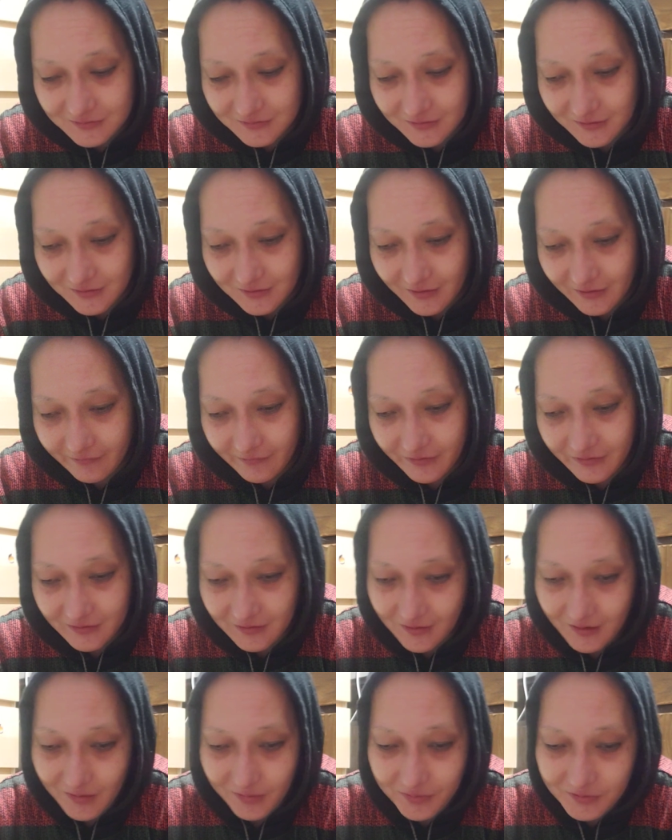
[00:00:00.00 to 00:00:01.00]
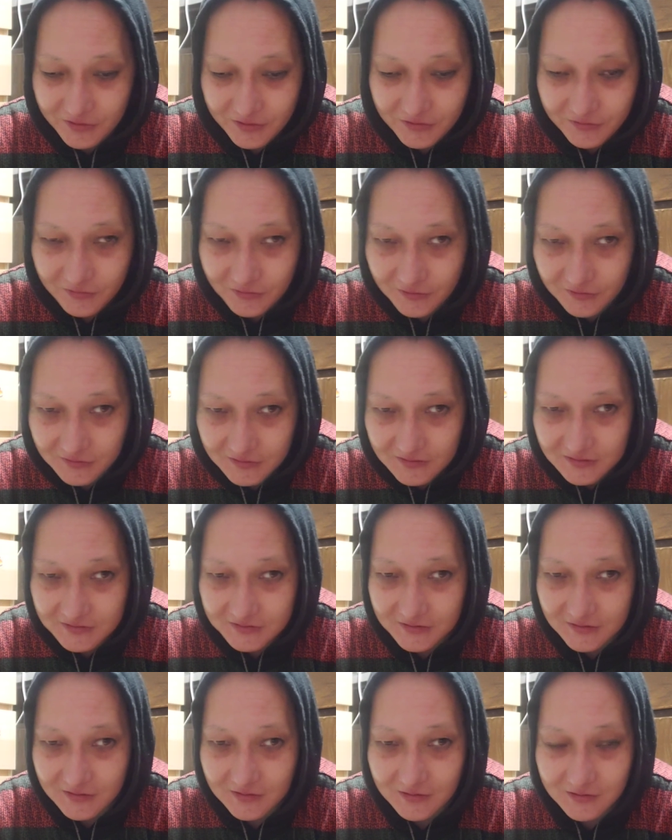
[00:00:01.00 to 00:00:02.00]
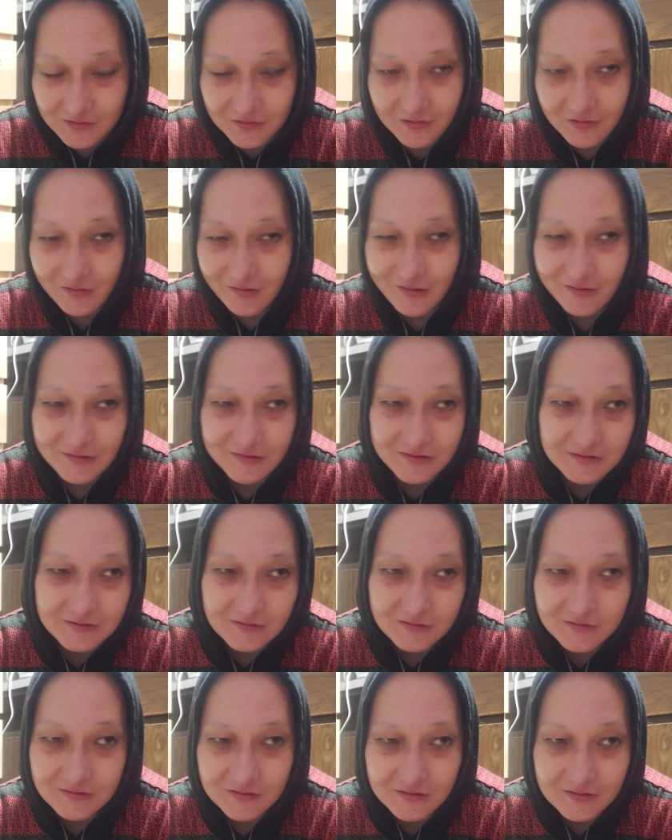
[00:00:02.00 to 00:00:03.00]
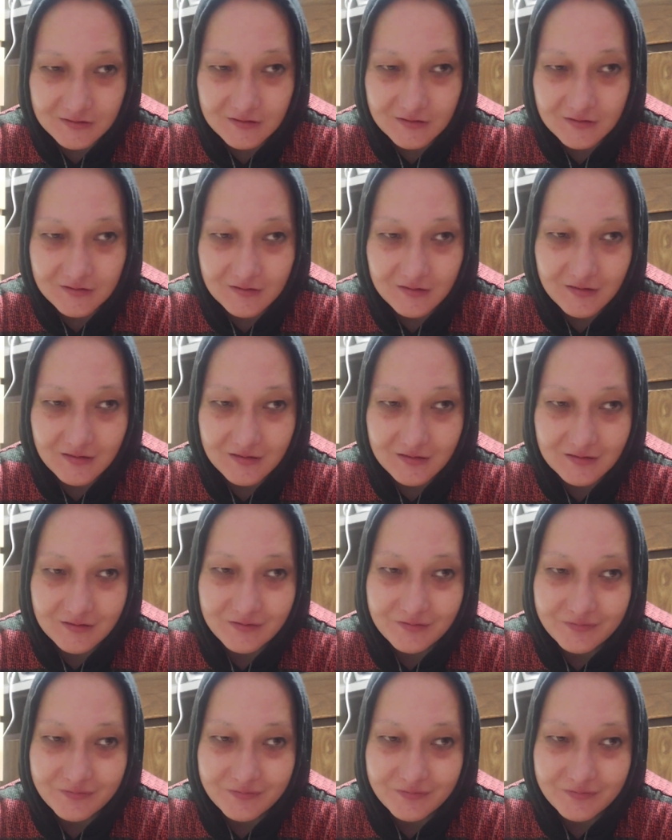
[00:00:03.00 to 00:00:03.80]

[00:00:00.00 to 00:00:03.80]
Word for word: Like everything happens for a reason. God's still here. Like